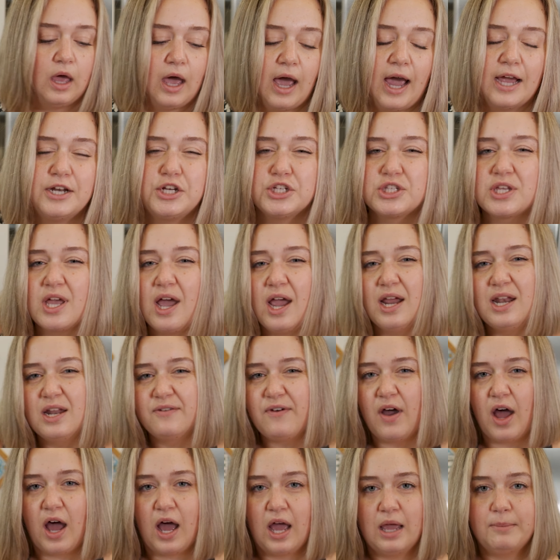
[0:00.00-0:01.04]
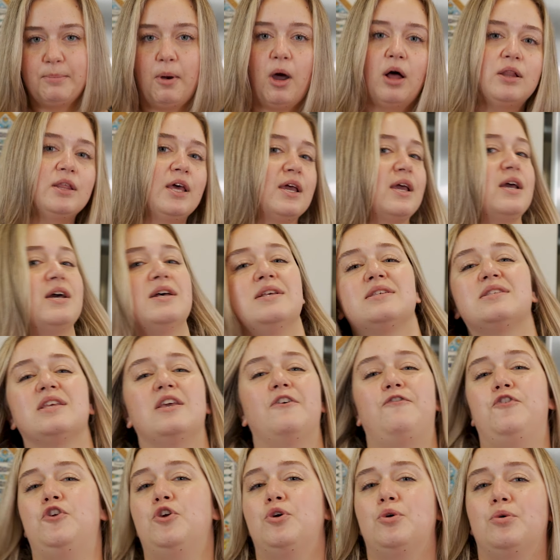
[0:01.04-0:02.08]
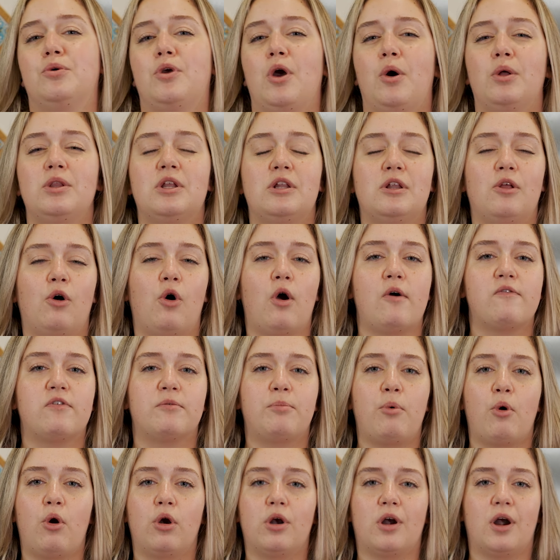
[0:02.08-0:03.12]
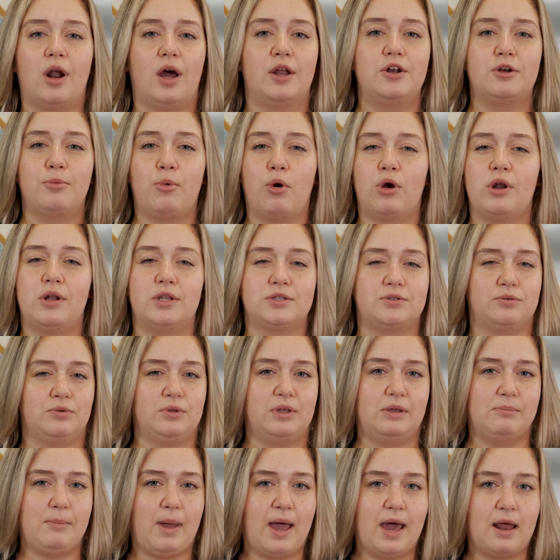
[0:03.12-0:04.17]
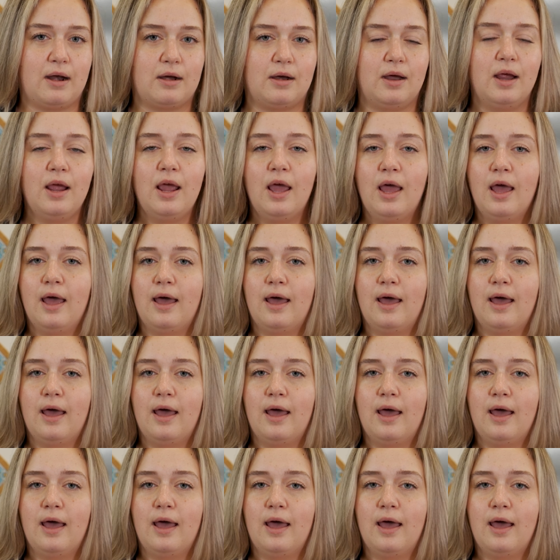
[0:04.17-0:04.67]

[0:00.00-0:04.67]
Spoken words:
I just kind of eyeball it because if you go a little overboard or underboard, it doesn't really matter.